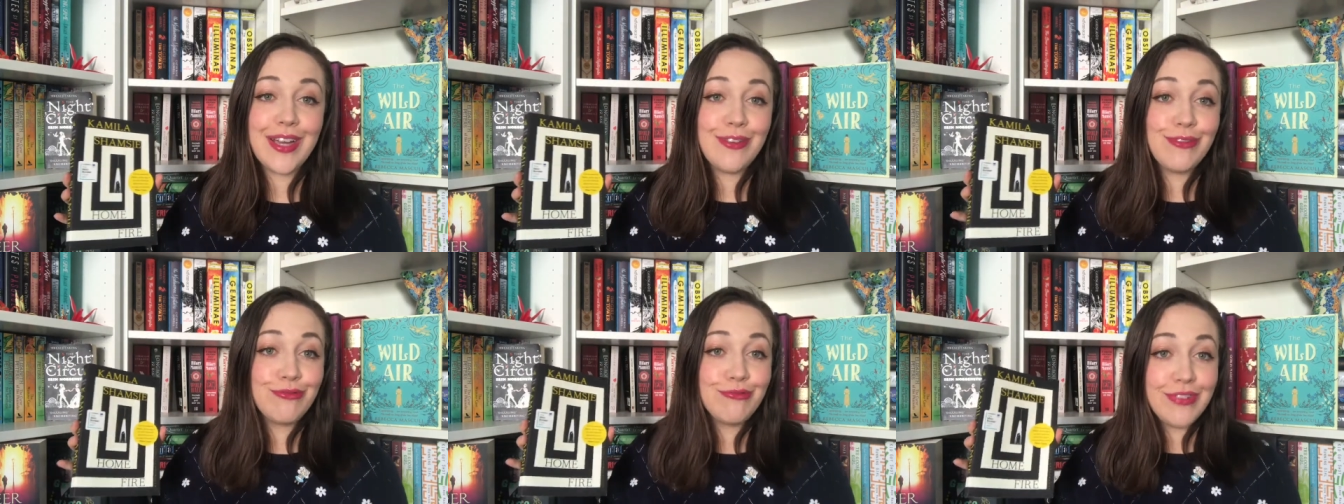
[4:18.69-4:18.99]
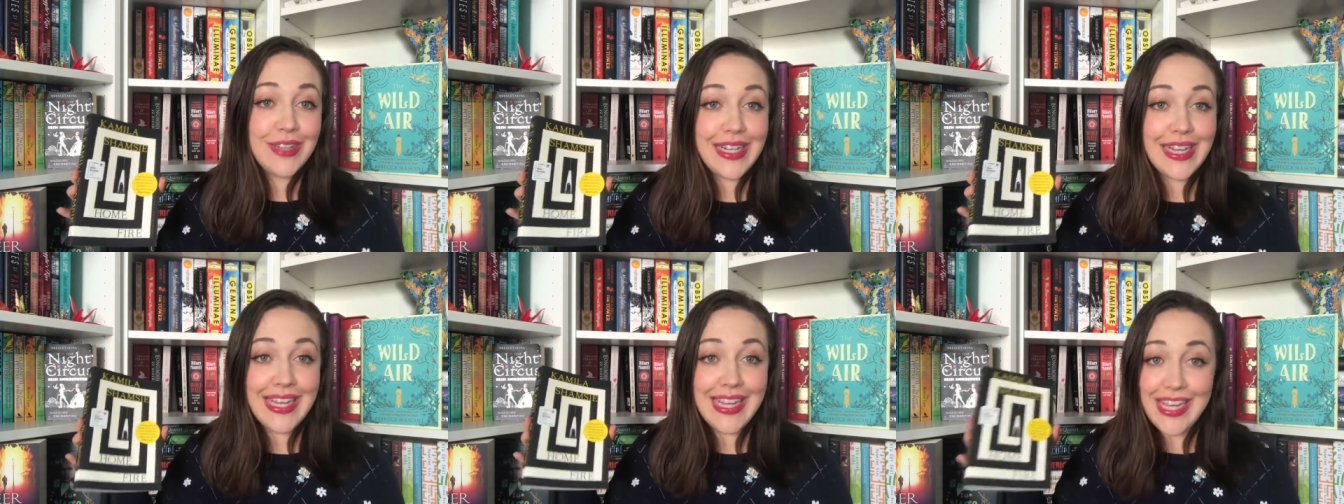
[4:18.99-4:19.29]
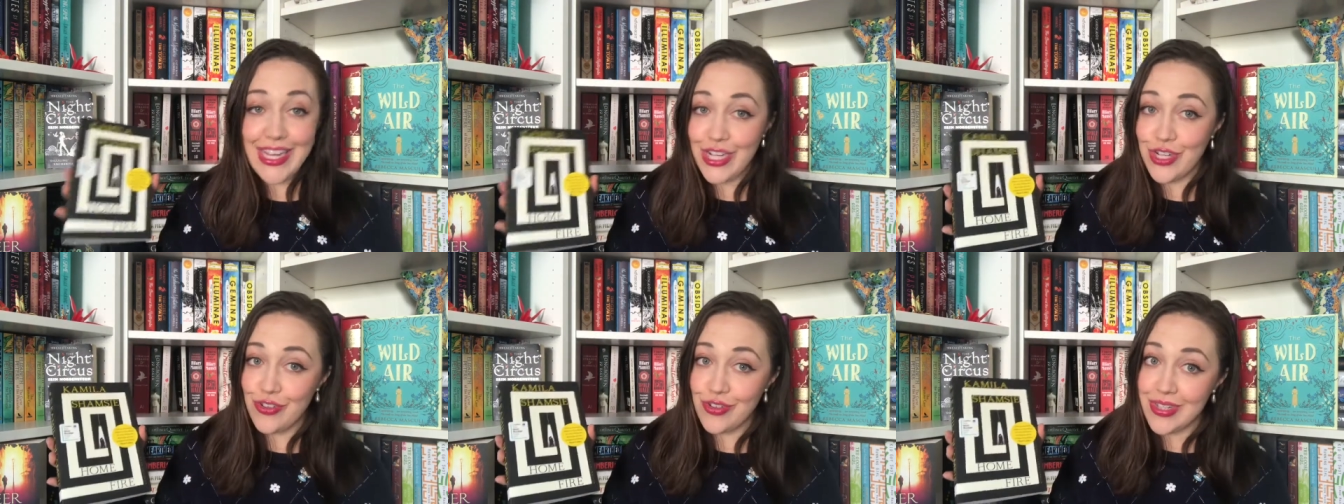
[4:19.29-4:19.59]
a really
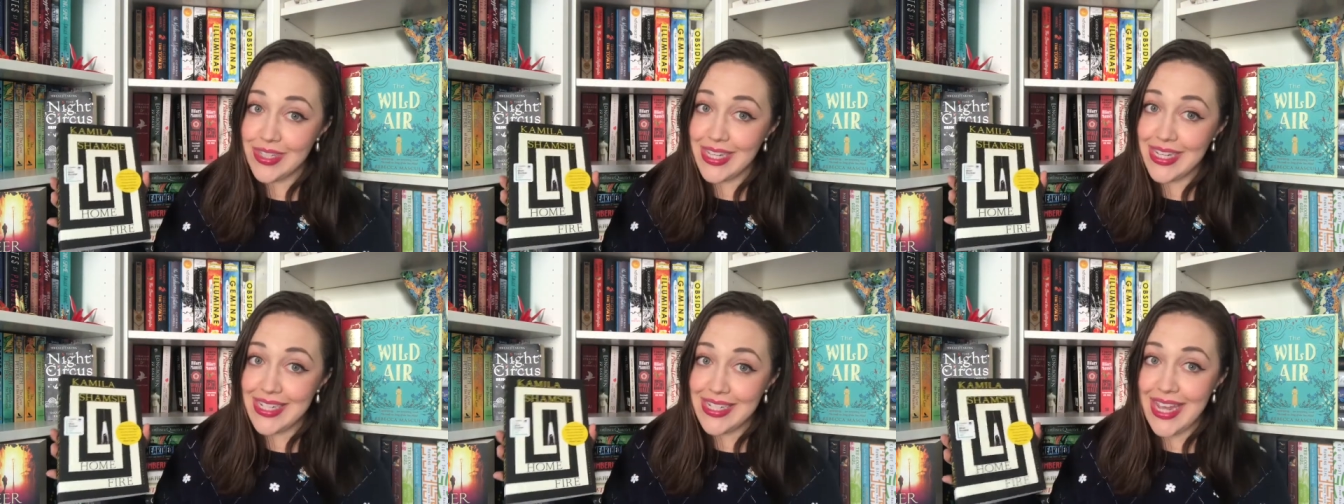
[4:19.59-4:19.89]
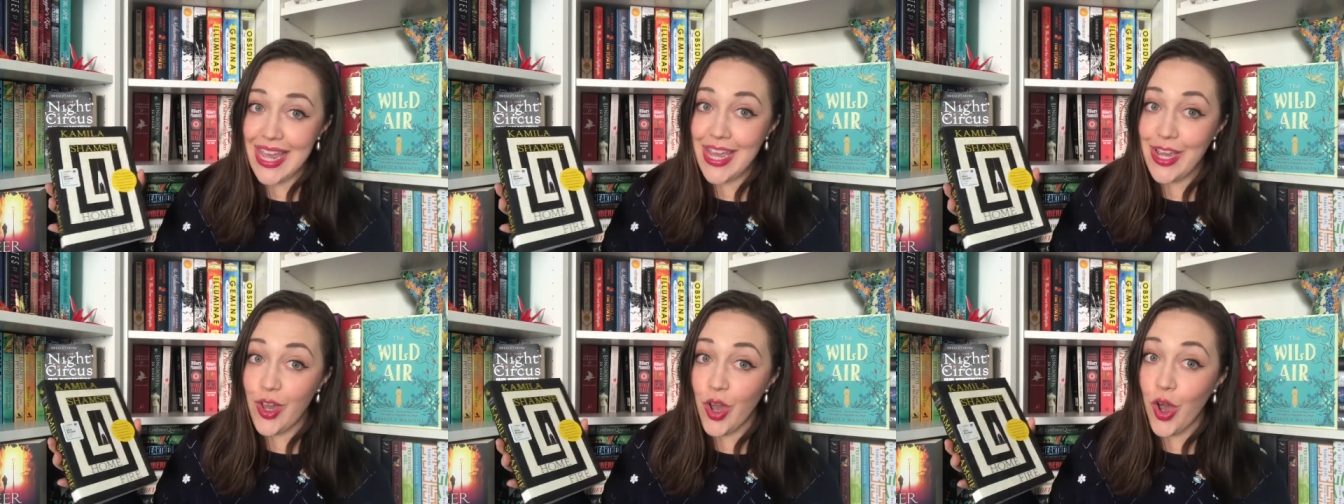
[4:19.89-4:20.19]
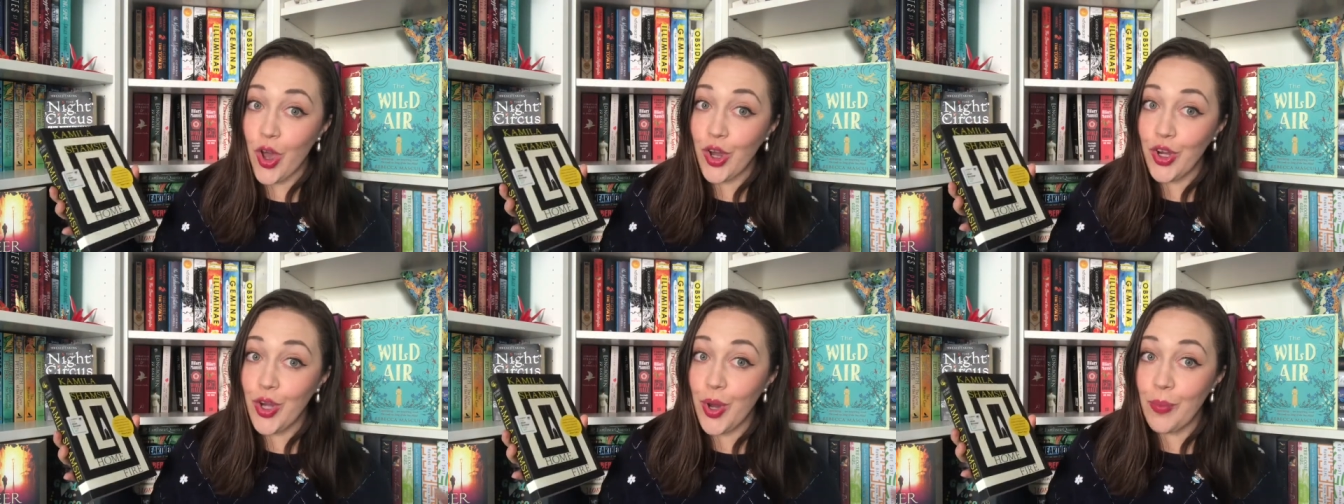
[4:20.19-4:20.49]
interesting take
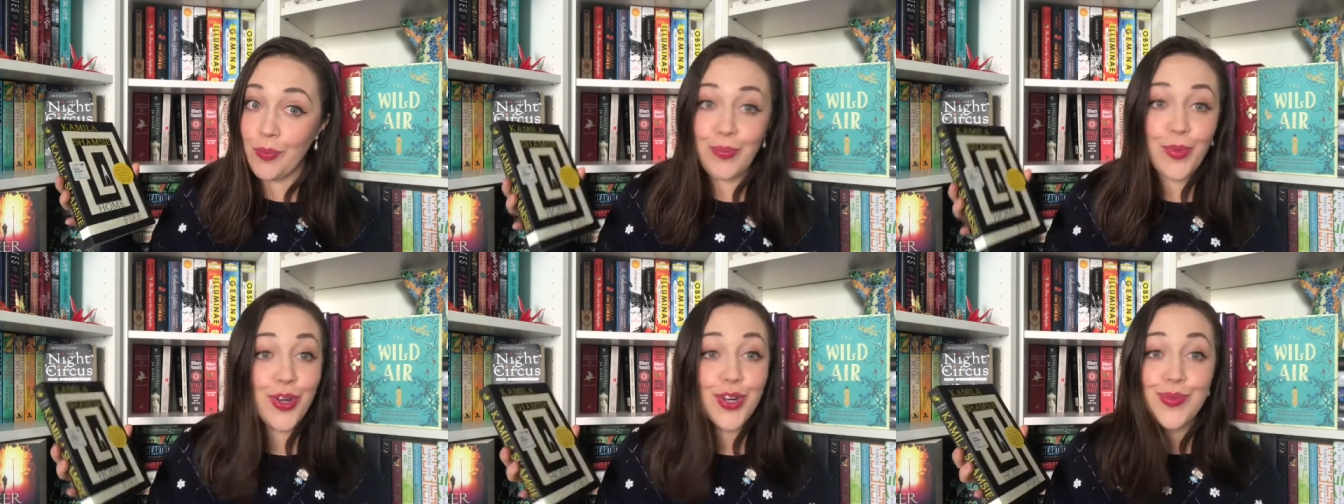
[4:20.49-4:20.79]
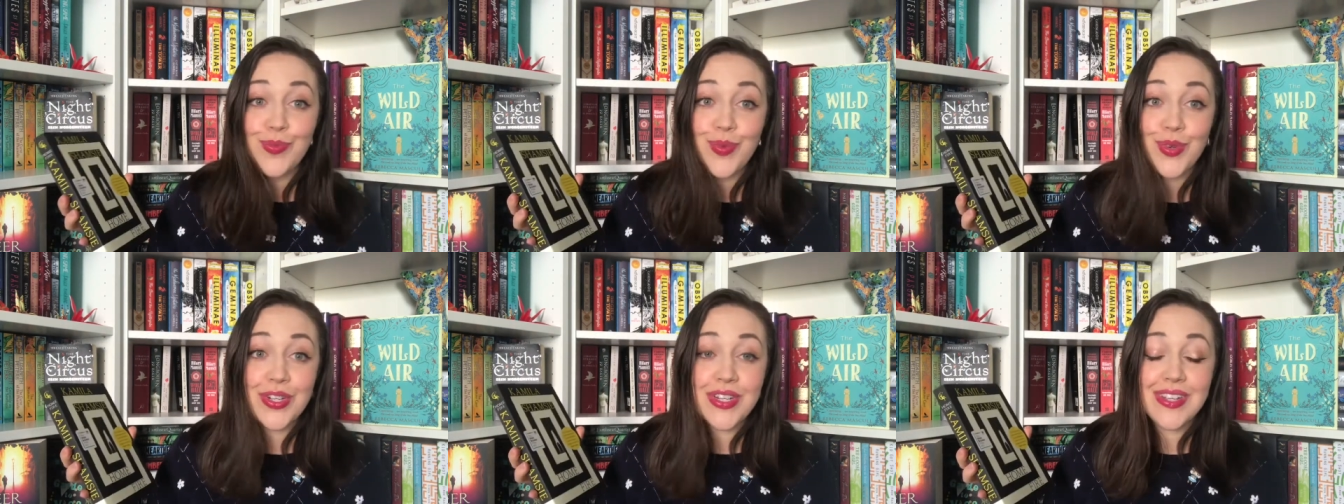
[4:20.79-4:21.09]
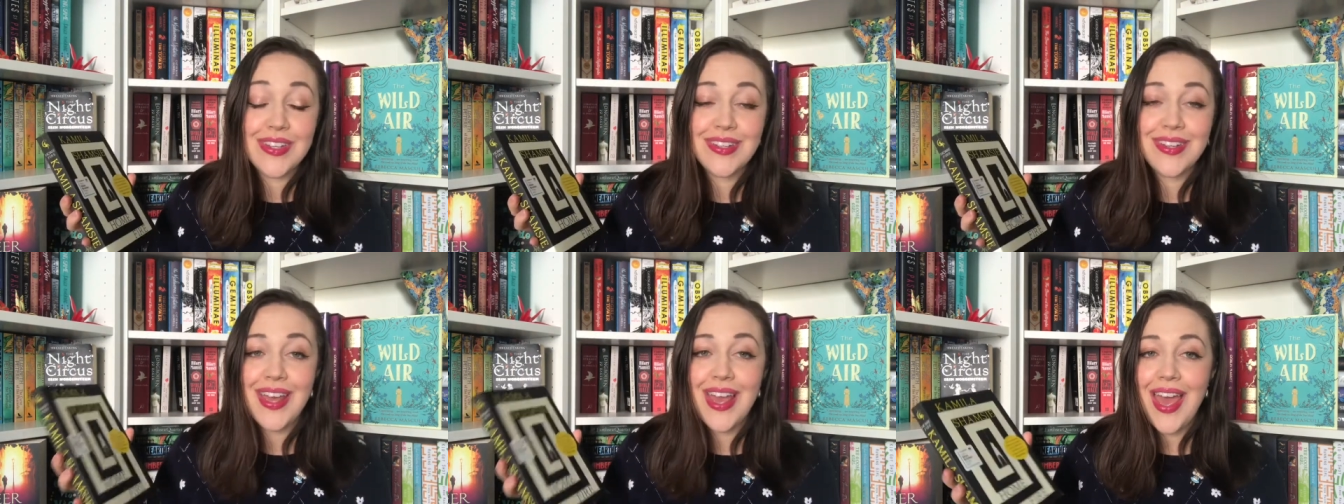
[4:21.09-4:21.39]
on modern
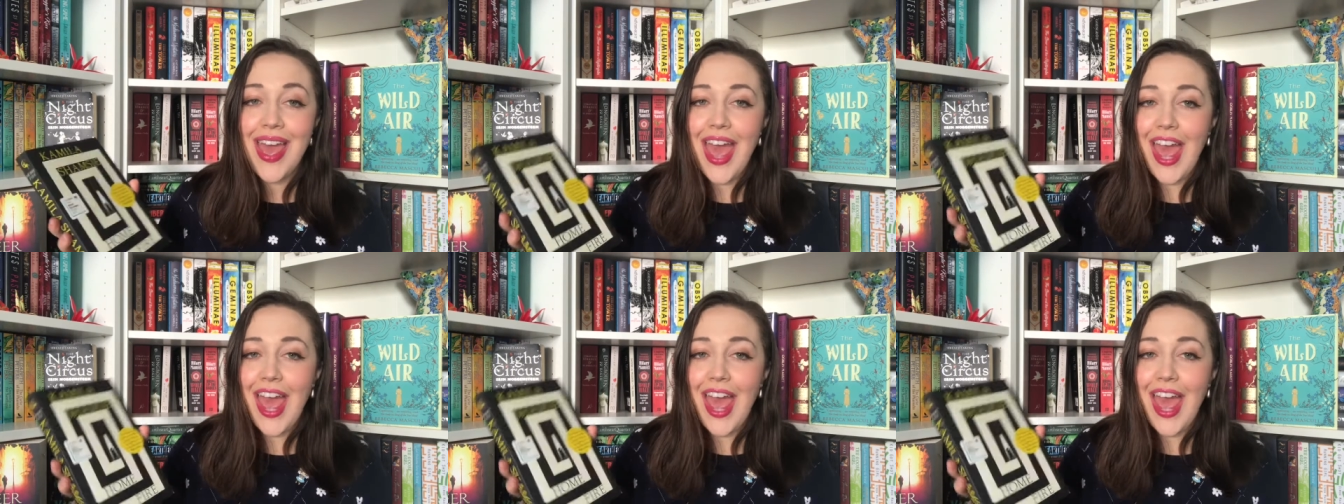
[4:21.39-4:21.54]
Britain,